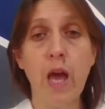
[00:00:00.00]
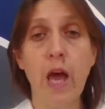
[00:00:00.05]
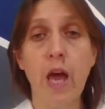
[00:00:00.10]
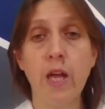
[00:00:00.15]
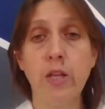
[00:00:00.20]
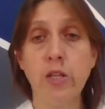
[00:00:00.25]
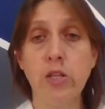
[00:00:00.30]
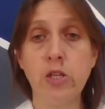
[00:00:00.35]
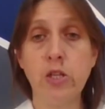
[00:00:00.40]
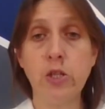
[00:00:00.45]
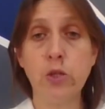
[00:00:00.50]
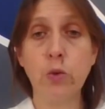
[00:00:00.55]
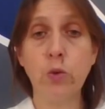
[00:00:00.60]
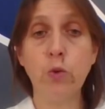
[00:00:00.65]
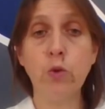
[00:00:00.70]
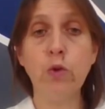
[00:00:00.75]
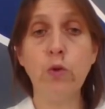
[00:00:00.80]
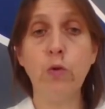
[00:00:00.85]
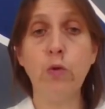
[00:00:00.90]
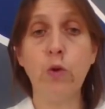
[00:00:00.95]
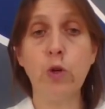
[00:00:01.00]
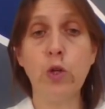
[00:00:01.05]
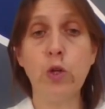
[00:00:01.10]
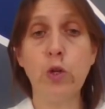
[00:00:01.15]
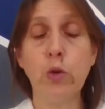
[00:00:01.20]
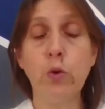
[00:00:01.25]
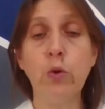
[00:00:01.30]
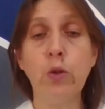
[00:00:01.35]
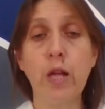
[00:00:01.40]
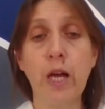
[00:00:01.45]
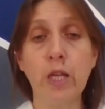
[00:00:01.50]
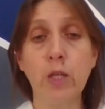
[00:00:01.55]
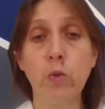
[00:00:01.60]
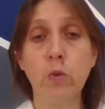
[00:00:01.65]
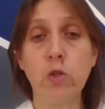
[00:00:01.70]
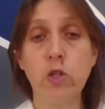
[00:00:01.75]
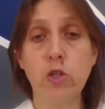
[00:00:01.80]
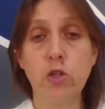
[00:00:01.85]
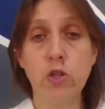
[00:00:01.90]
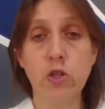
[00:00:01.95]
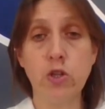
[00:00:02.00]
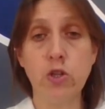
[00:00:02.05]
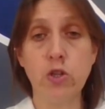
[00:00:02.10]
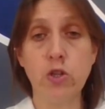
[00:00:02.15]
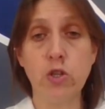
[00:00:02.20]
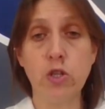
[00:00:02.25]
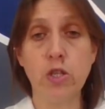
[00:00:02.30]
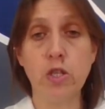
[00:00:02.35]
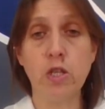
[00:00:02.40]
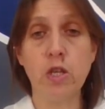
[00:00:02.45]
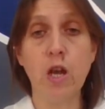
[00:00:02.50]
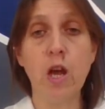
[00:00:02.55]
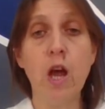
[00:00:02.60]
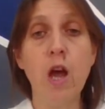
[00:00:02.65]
and it is good for new language teachers.